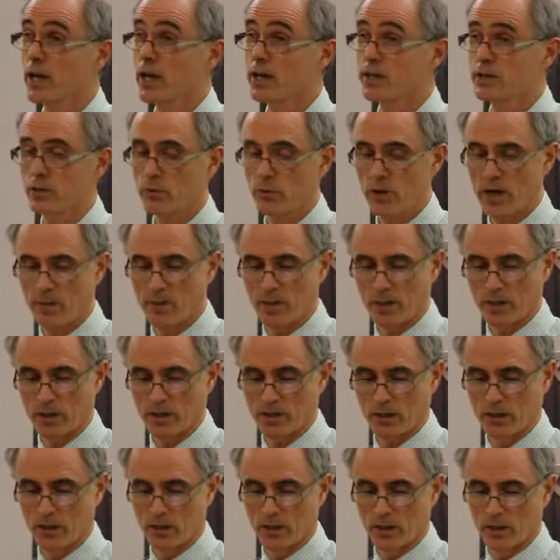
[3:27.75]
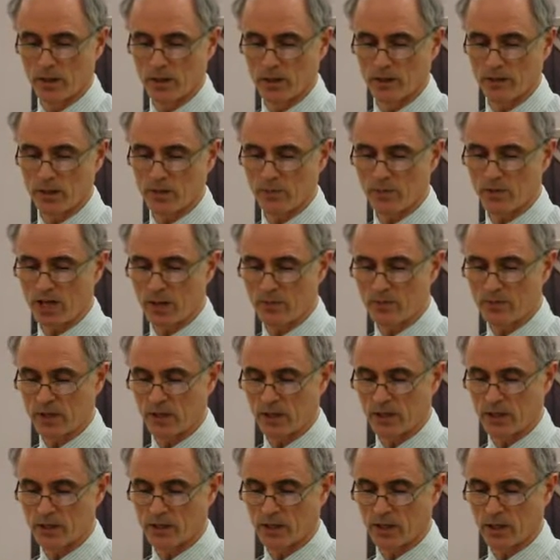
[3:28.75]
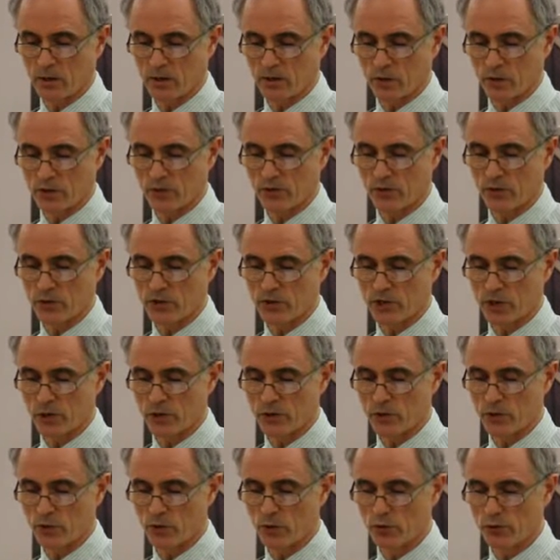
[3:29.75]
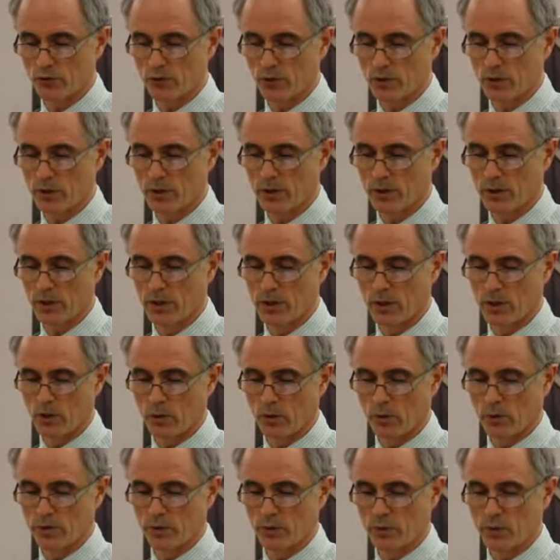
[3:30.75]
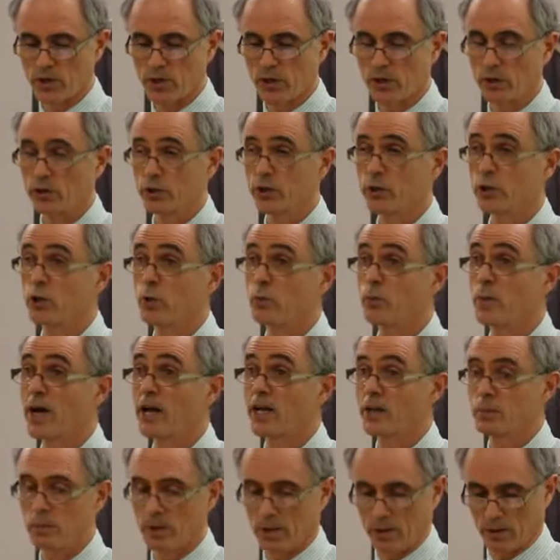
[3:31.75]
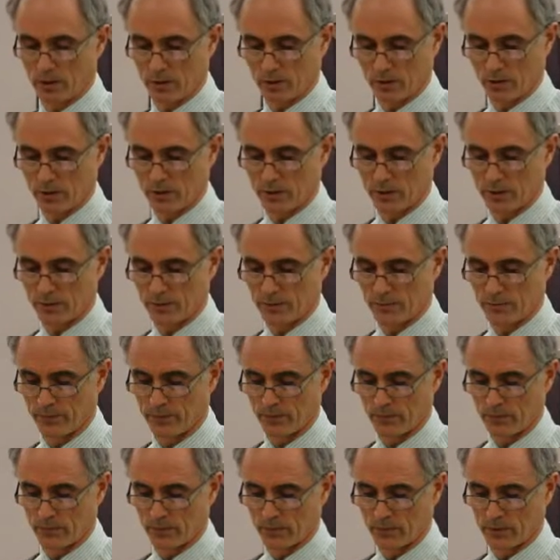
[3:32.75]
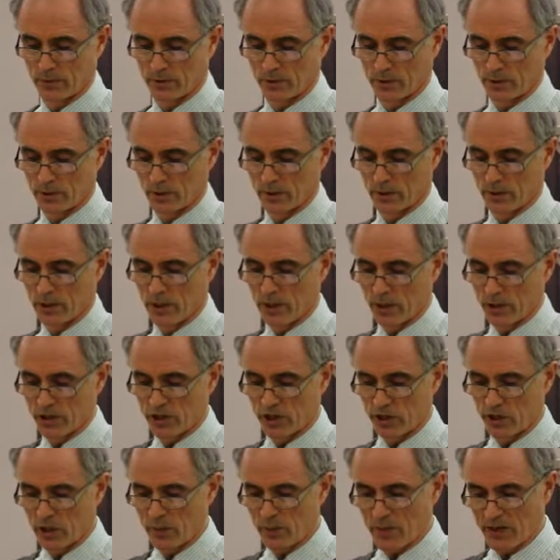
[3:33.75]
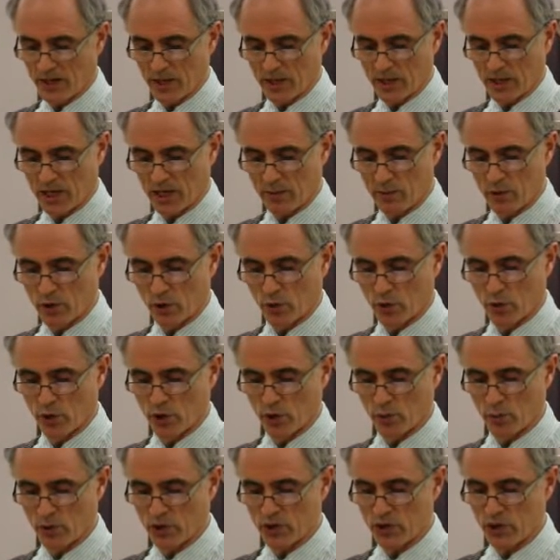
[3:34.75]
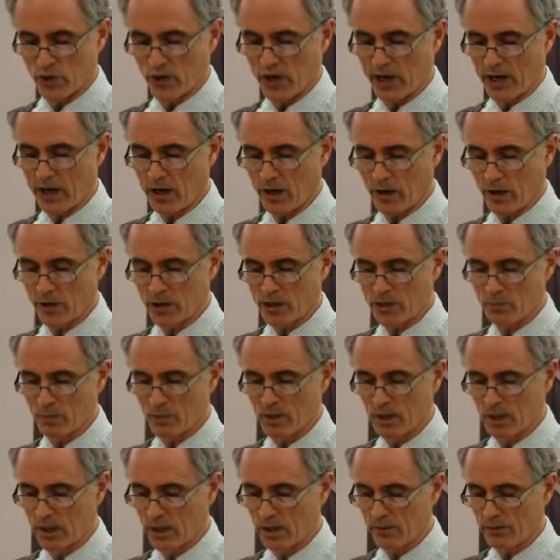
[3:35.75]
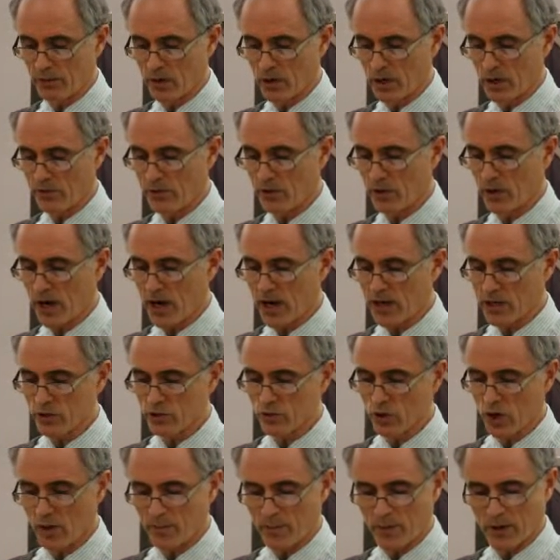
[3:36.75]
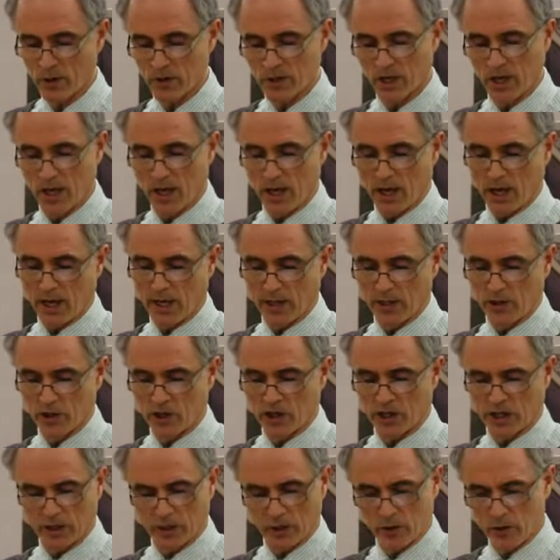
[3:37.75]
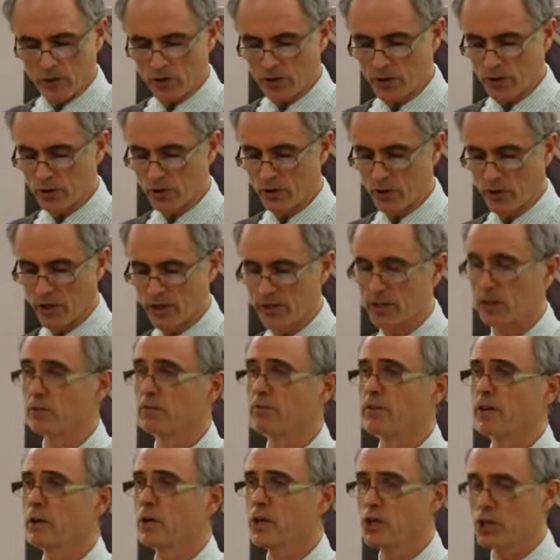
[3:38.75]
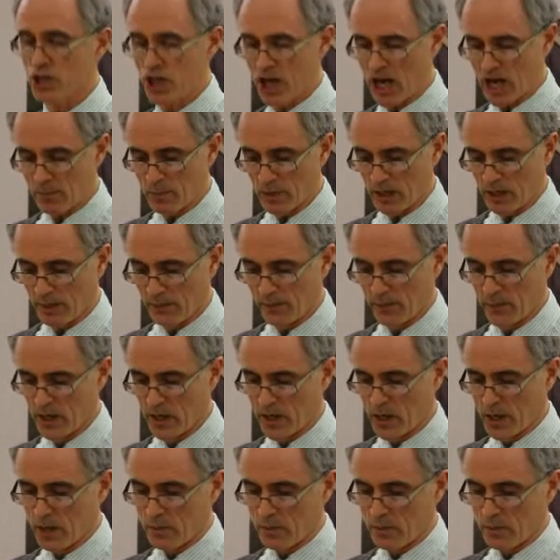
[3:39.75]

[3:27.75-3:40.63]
asked the rabbit. "Sometimes," said the skin horse, who's always truthful. "When real, you don't mind being hurt. Generally, by the time you're real, most of your hair has been lugged off, your eyes drop out, and you get loose in the joints and very shabby.